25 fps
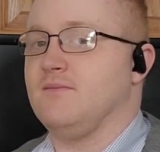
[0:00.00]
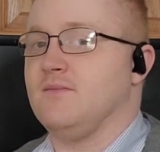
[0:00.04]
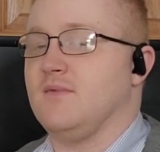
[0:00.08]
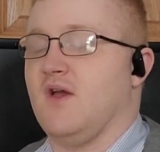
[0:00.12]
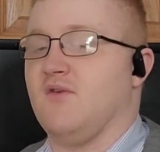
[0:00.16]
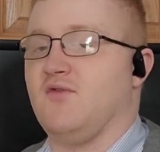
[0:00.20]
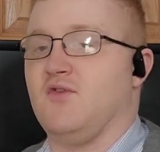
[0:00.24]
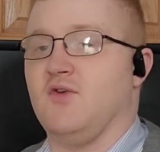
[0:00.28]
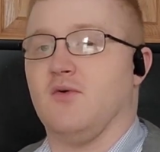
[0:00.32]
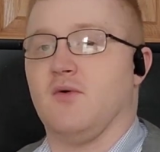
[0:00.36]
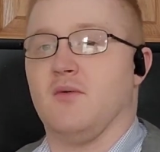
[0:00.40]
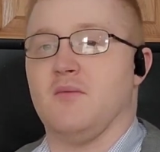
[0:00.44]

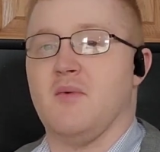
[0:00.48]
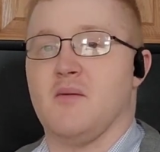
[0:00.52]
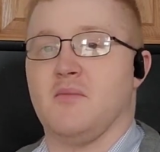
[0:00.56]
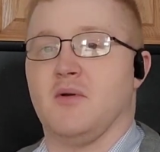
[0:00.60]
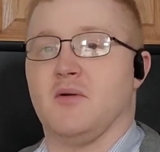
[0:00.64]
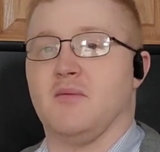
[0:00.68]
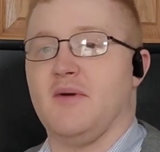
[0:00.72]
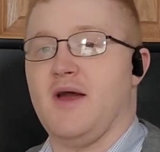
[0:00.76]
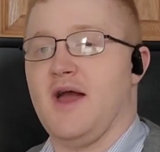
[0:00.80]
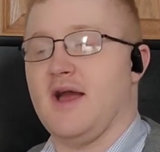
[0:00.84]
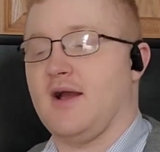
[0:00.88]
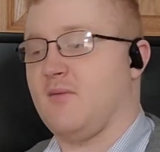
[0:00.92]
If you
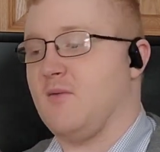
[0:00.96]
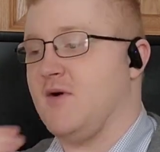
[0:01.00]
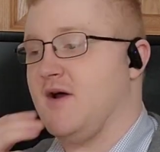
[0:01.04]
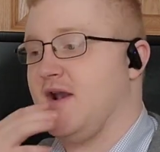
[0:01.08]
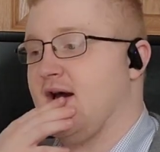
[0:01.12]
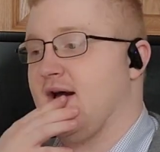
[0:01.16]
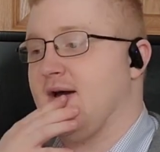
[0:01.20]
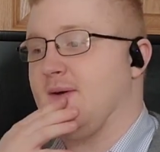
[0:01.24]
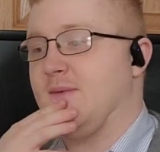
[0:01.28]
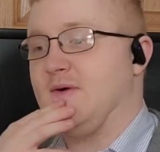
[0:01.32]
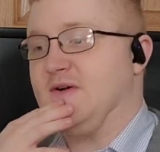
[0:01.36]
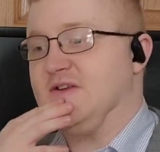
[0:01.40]
remember back when
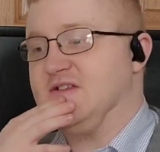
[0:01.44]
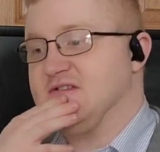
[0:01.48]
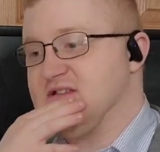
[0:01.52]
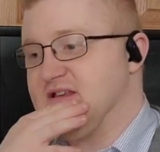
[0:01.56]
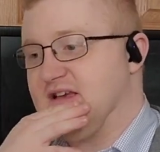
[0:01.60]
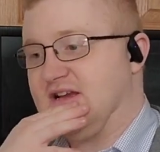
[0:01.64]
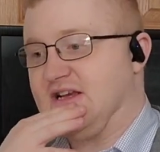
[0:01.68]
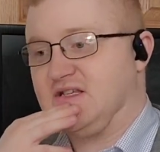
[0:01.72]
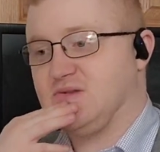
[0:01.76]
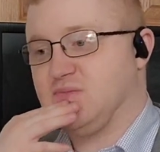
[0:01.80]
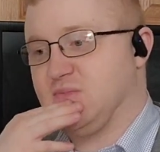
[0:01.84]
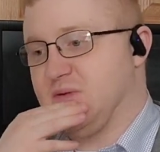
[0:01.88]
I was
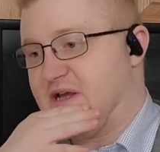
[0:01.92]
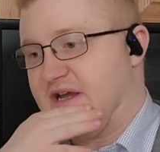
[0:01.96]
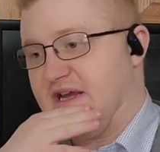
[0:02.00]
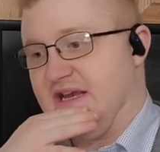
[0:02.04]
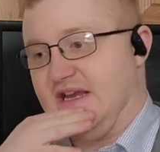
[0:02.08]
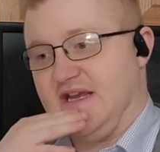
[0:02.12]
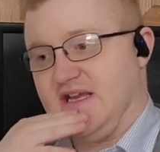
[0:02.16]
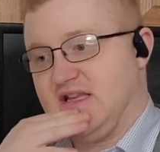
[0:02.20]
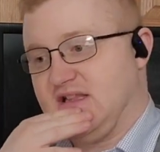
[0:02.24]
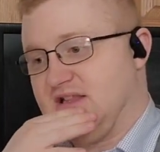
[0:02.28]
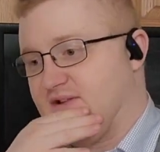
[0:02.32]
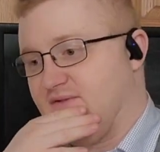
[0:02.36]

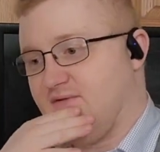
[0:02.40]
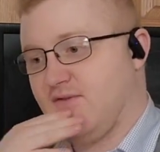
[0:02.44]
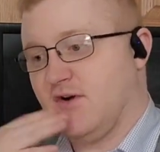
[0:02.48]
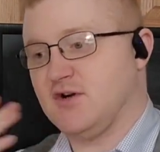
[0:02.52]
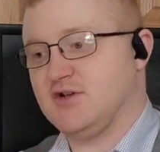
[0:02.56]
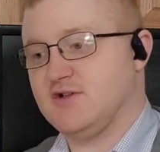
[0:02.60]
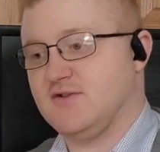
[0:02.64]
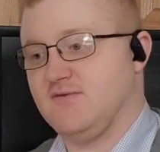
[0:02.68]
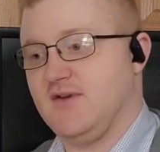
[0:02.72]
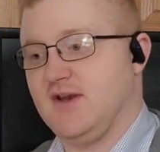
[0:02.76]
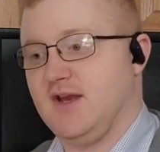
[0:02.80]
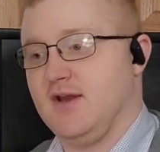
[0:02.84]
explaining in the
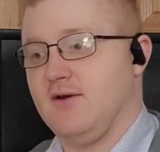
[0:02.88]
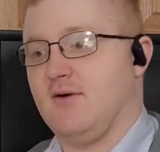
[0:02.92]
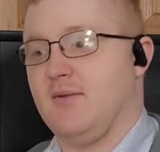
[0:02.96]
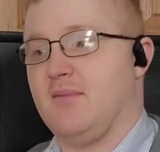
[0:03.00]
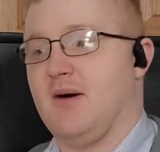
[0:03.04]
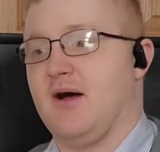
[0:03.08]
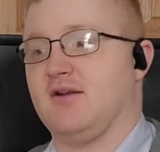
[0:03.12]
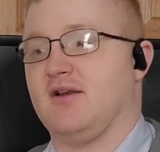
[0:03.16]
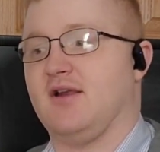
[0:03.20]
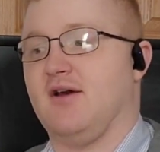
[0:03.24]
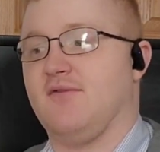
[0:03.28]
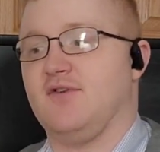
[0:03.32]
first video
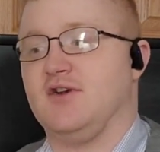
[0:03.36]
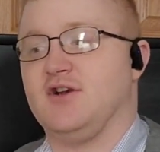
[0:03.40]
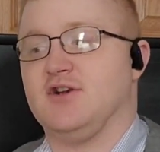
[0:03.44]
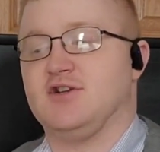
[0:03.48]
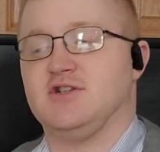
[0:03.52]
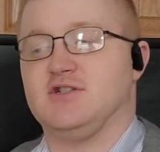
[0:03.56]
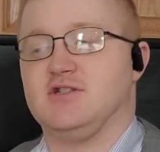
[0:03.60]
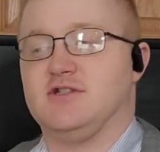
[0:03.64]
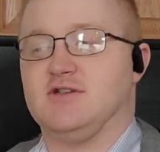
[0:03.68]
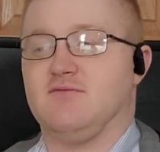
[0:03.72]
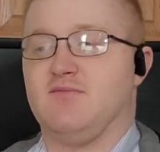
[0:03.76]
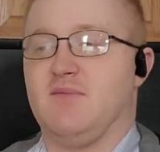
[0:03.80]
about
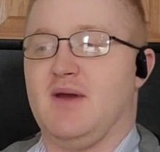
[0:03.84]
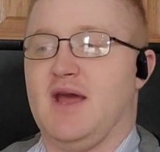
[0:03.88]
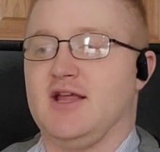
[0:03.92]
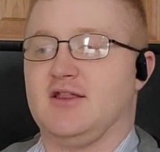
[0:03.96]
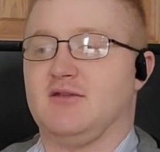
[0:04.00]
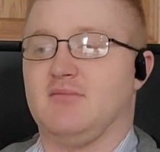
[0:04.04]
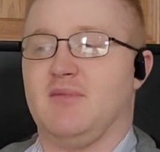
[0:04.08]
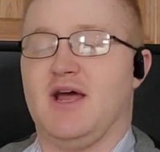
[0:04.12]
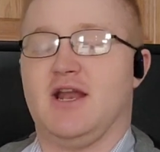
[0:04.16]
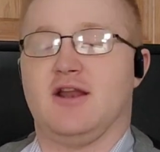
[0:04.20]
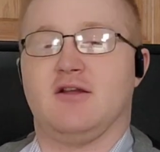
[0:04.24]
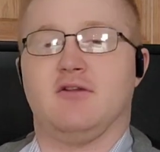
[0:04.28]
definitions of
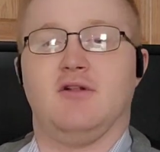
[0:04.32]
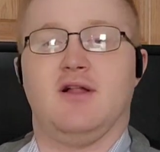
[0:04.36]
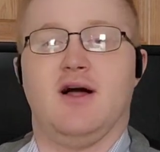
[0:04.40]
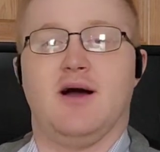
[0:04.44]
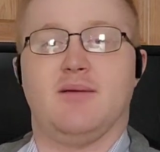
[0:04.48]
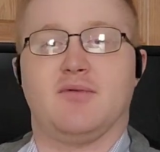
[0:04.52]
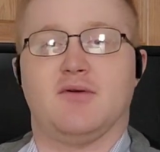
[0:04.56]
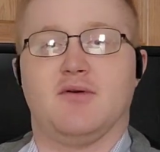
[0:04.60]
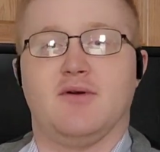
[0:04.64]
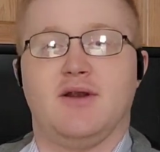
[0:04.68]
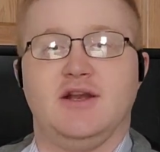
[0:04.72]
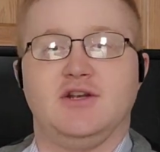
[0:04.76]
mathematical
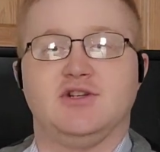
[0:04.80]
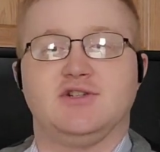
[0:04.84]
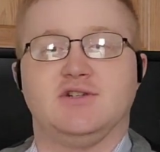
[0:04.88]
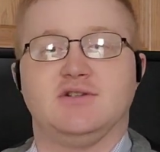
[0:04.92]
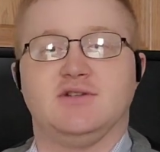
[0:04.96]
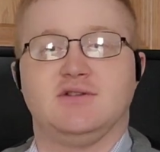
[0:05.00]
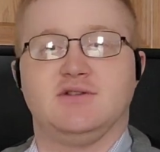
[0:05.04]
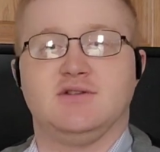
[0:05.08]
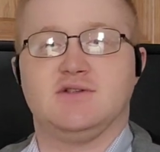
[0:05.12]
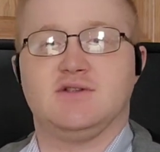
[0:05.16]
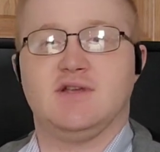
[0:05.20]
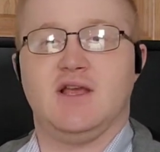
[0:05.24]

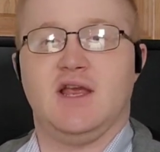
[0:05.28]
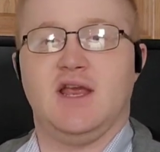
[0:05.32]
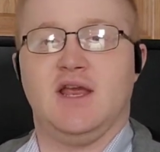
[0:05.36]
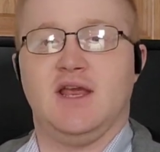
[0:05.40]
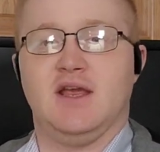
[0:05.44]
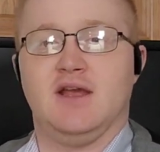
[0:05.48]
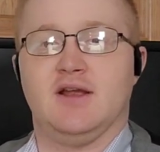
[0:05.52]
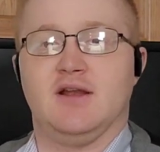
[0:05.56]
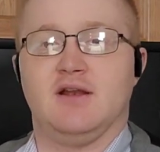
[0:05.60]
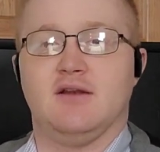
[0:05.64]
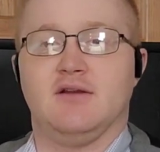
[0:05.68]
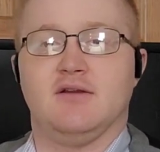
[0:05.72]
operations
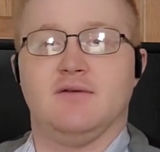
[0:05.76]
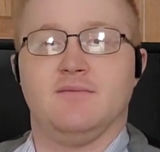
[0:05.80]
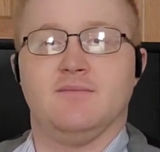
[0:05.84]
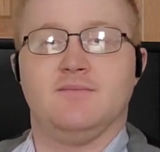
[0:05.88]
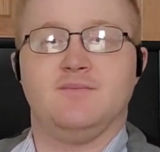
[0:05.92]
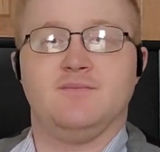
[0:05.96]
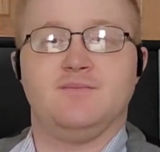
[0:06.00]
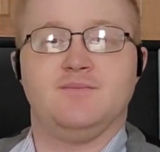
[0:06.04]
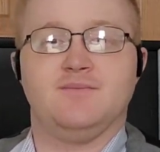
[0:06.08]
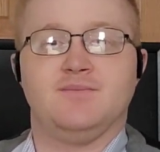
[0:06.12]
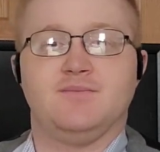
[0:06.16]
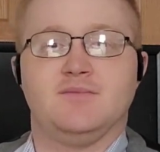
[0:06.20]
and
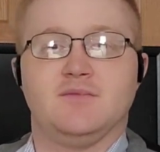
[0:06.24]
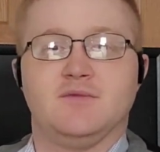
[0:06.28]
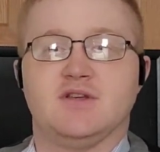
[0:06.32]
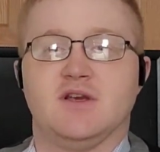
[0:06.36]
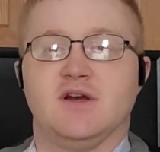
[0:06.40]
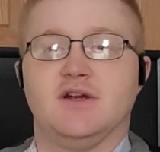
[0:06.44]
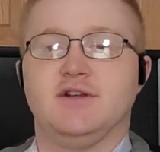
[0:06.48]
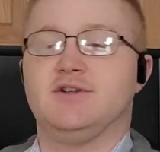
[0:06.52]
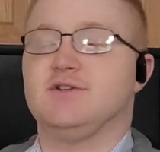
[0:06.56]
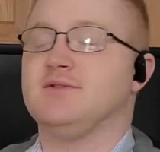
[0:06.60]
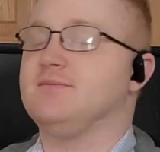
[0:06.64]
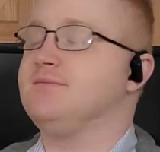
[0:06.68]

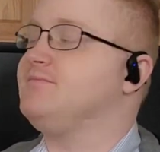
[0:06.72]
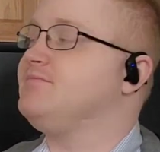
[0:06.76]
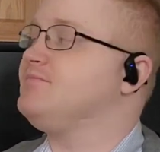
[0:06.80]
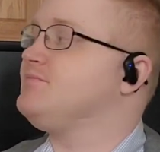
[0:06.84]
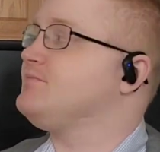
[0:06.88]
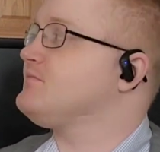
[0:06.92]
such,